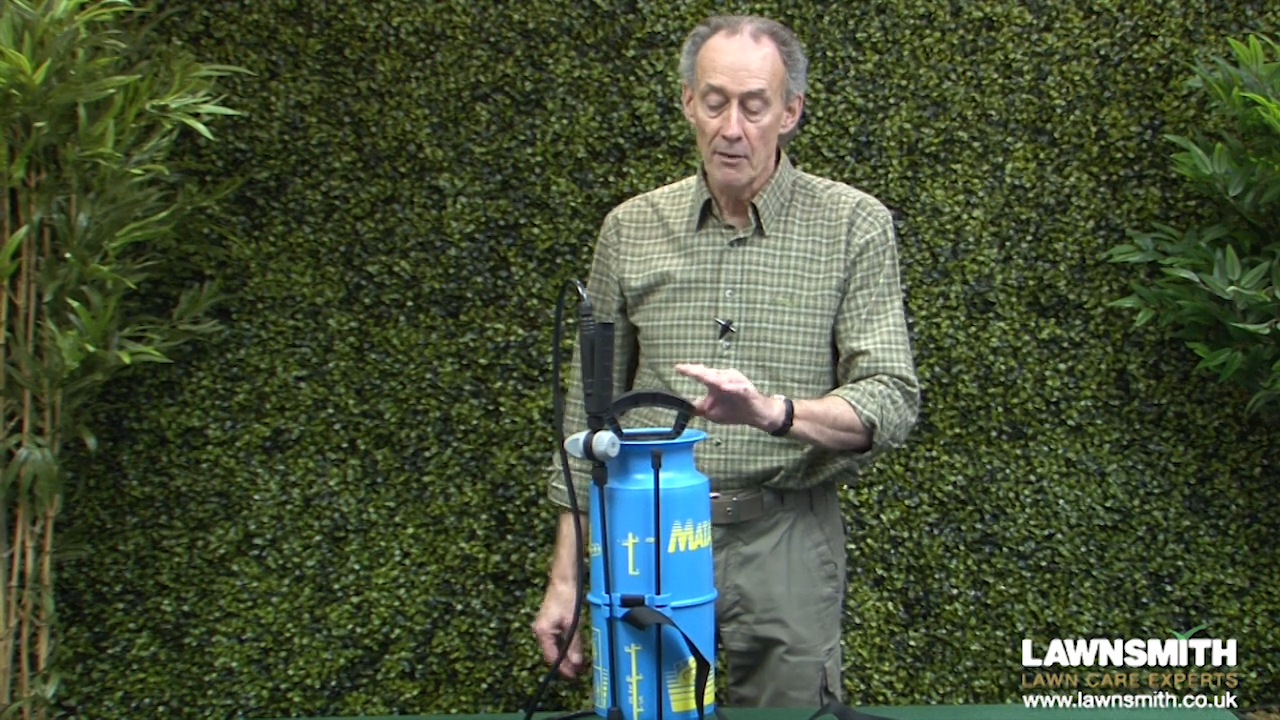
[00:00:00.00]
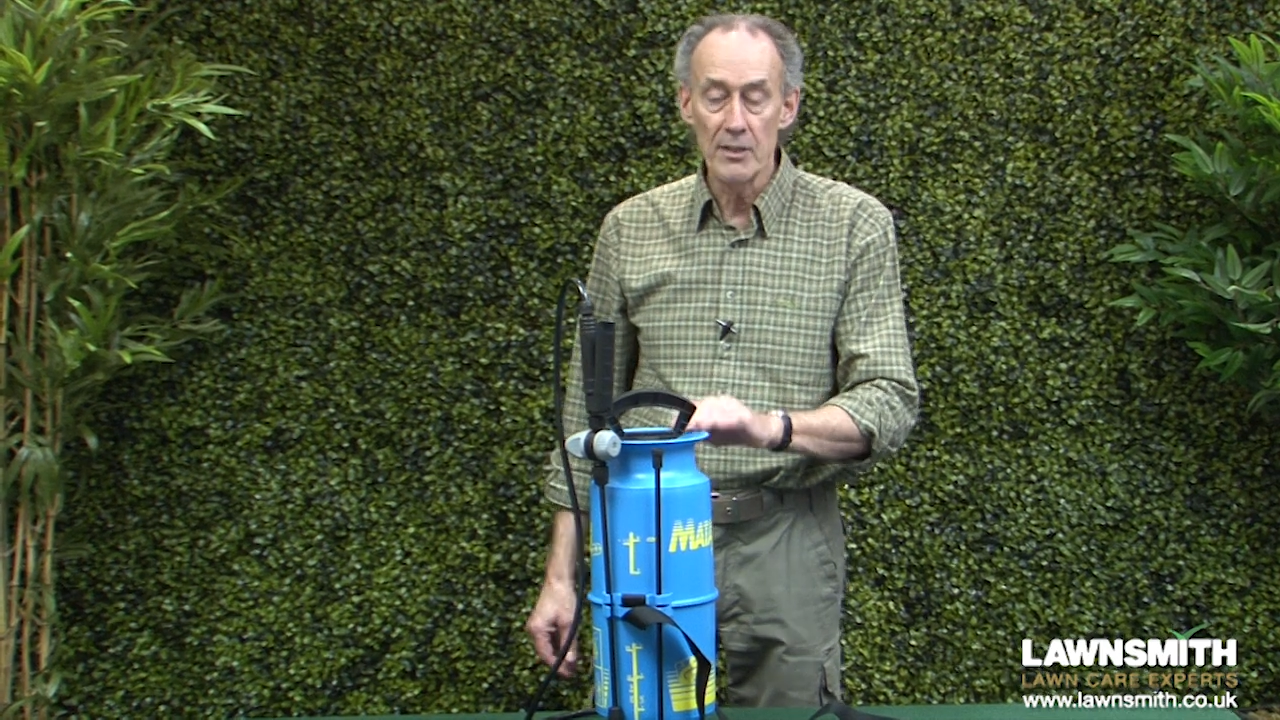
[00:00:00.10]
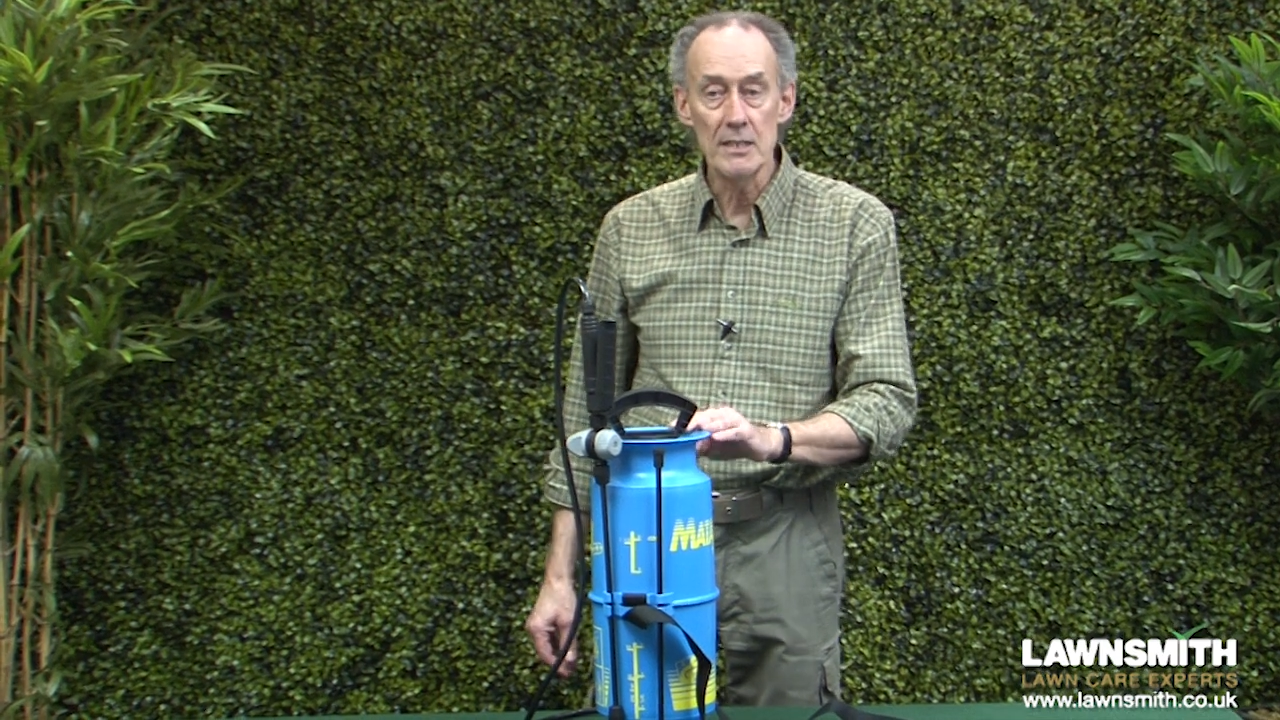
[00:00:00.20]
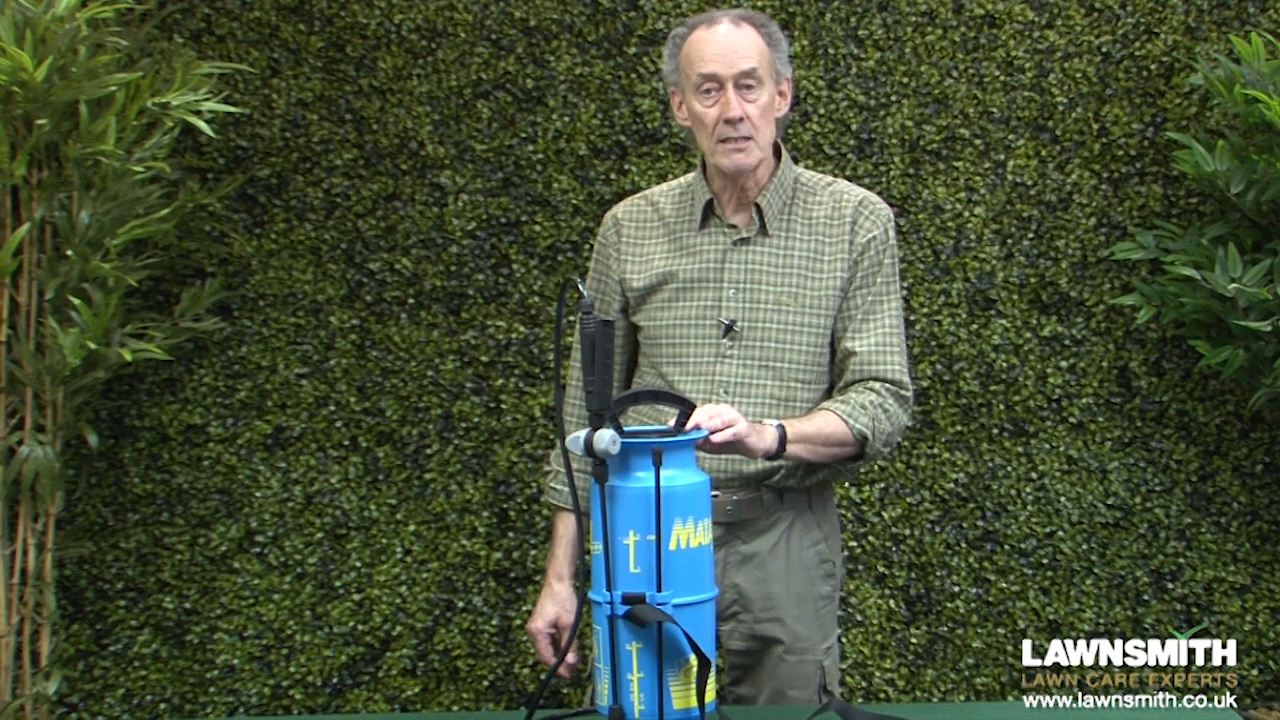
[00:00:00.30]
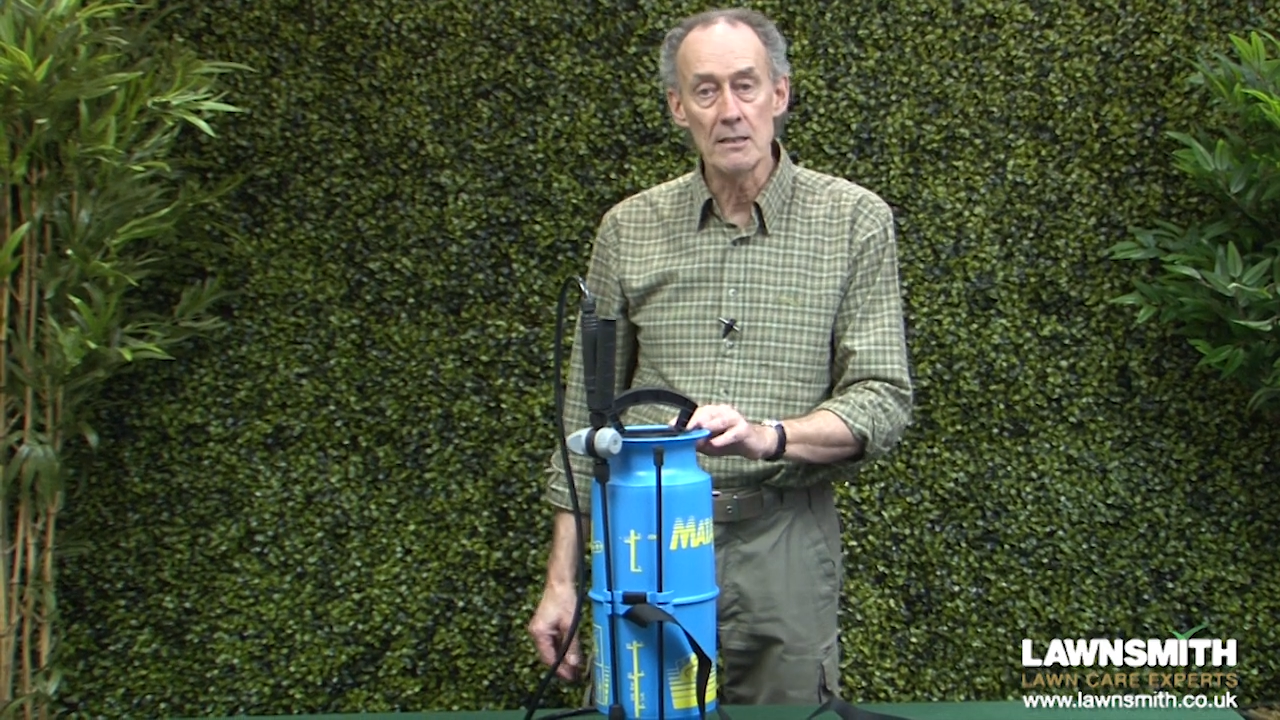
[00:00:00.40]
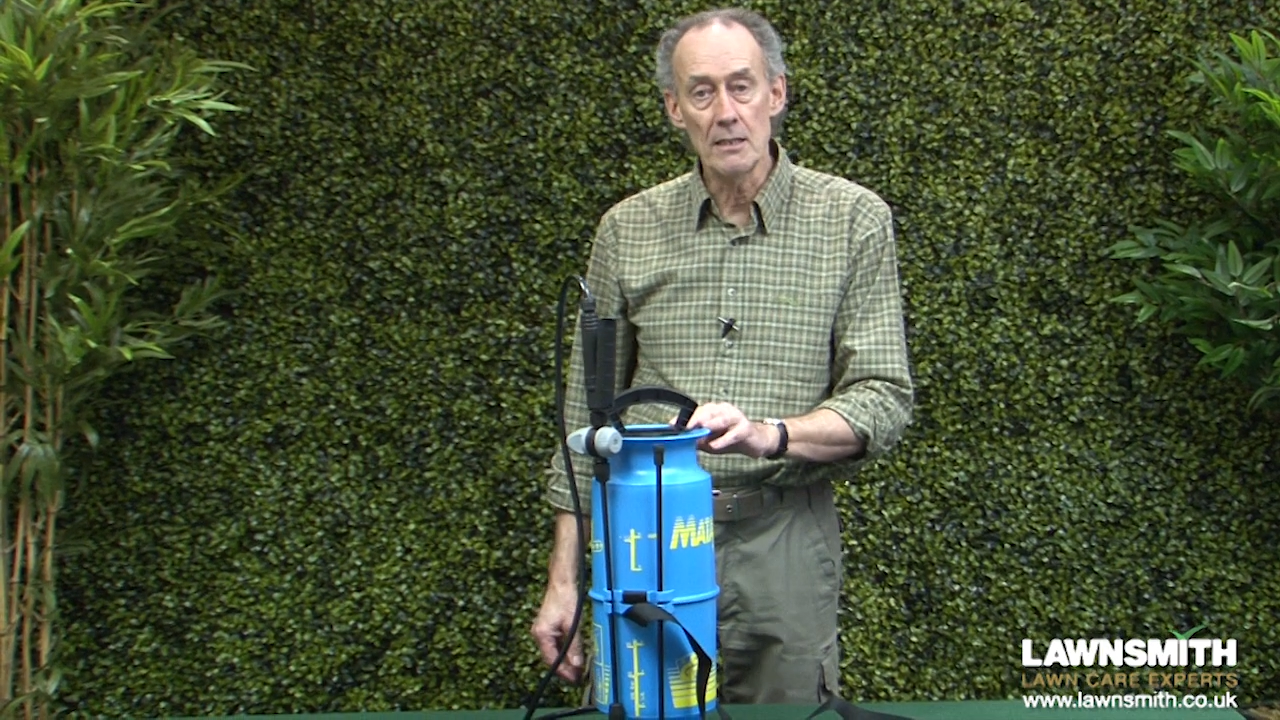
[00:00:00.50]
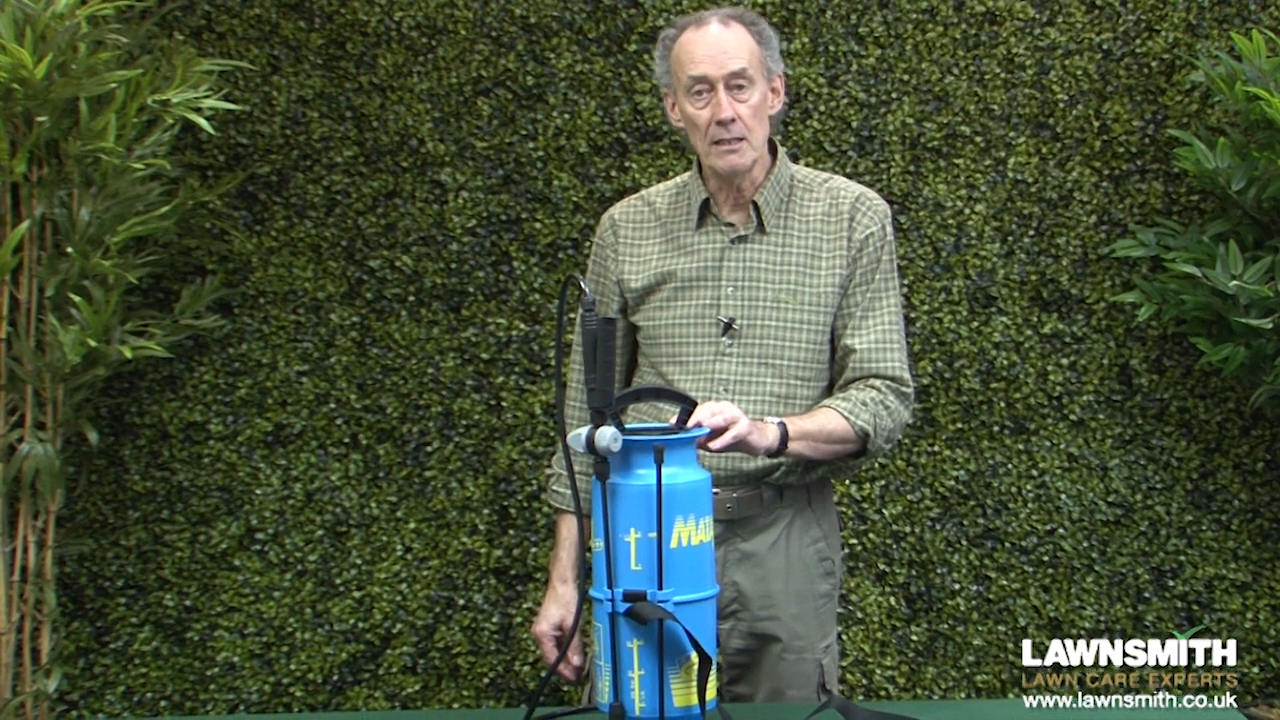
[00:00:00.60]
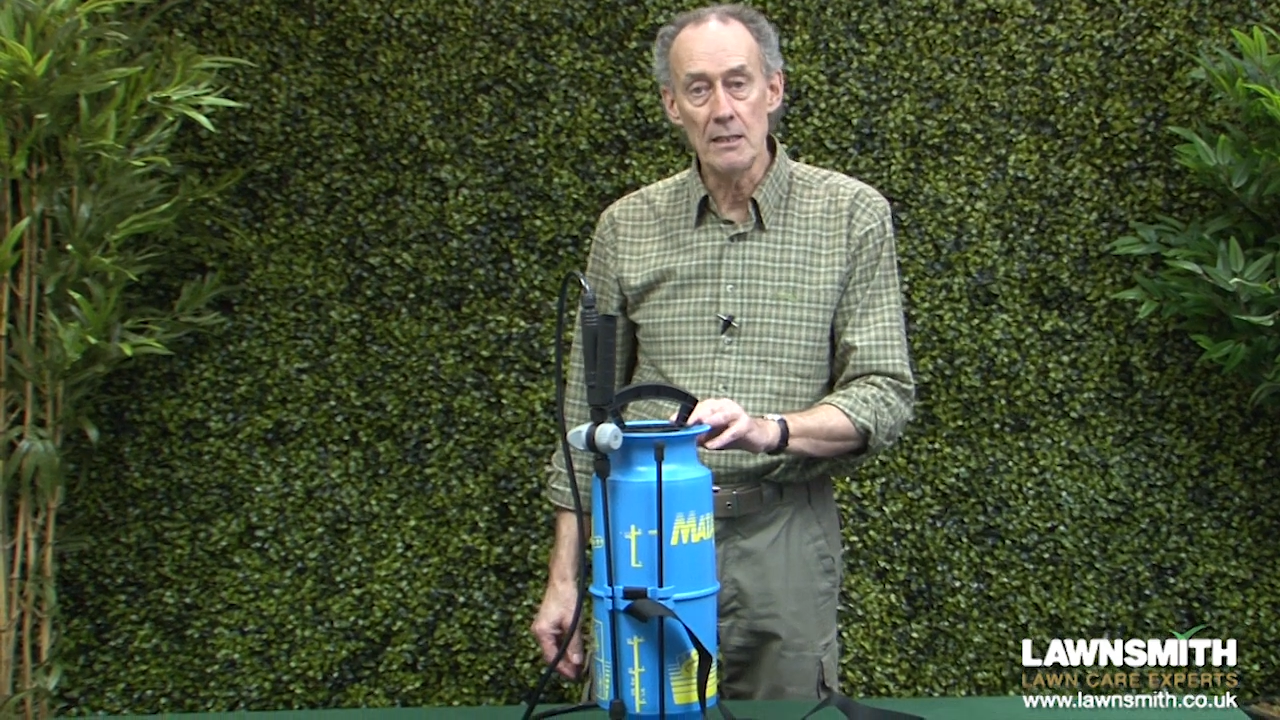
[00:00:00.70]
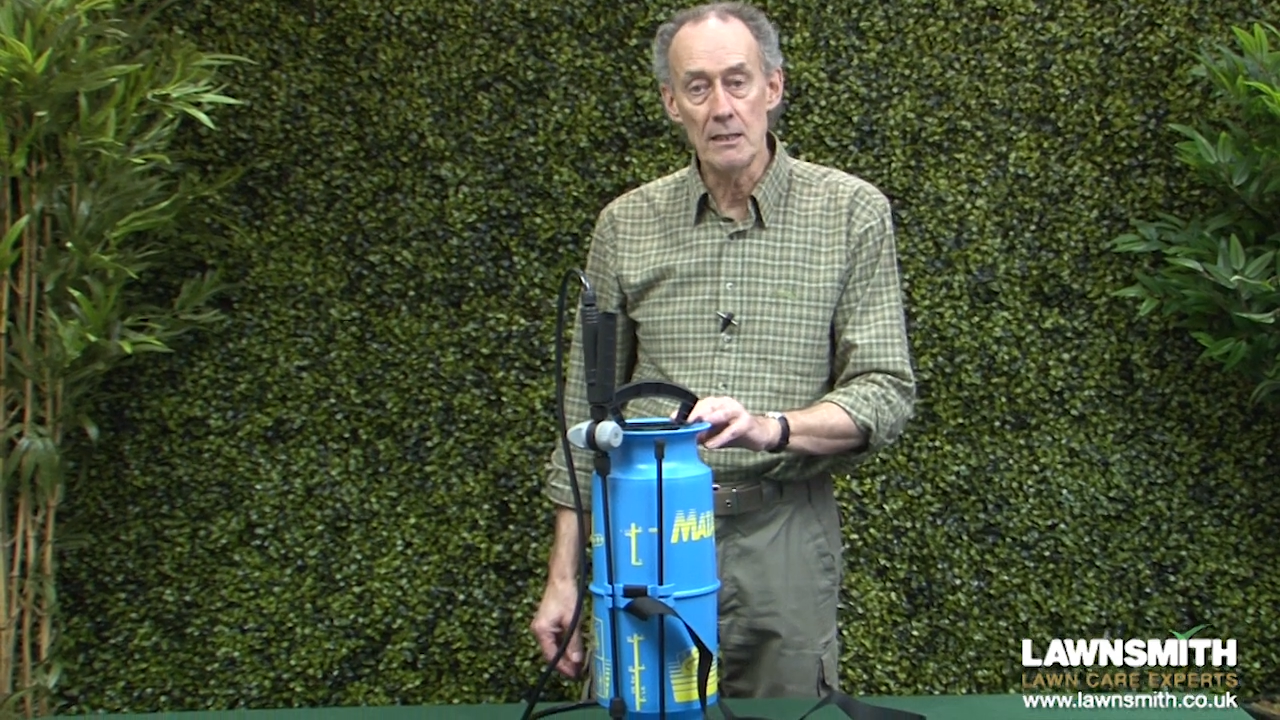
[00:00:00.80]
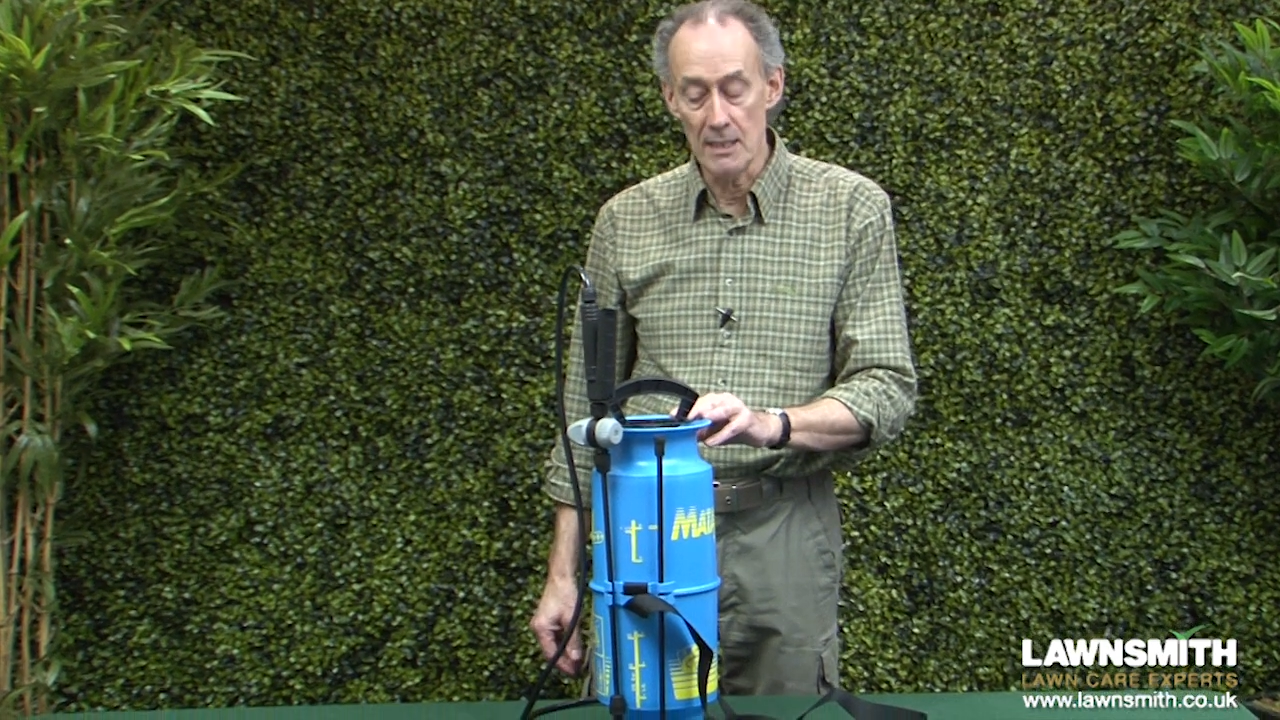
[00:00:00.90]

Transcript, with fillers: This is the